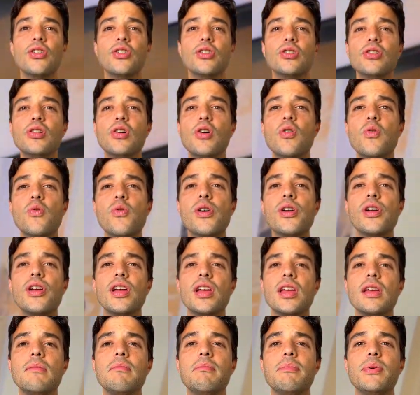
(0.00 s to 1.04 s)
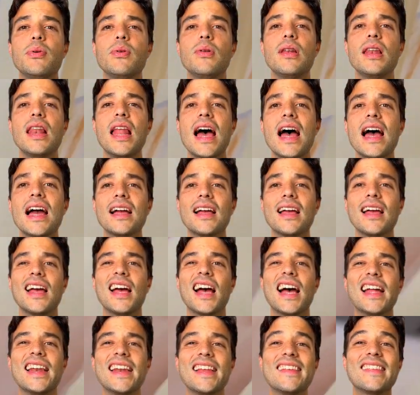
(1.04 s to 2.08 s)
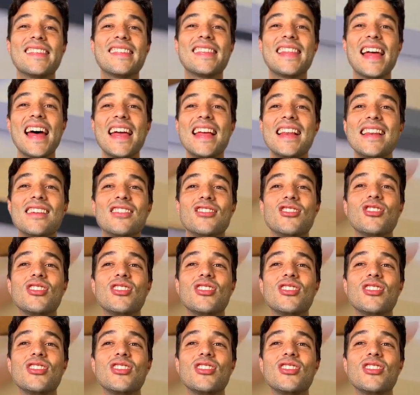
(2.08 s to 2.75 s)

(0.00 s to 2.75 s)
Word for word: lower input lag, and a stylish